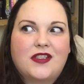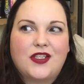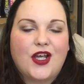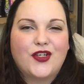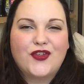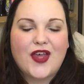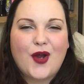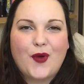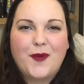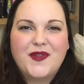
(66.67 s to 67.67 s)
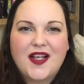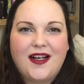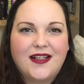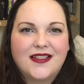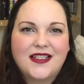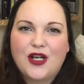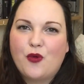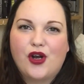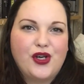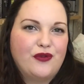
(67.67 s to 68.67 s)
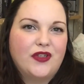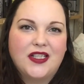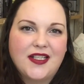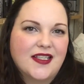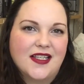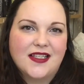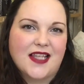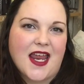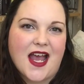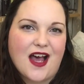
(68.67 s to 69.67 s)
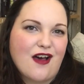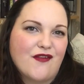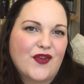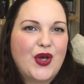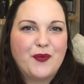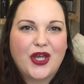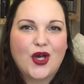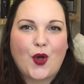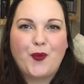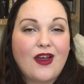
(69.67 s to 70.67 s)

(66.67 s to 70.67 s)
Search their website and see what new releases they have coming up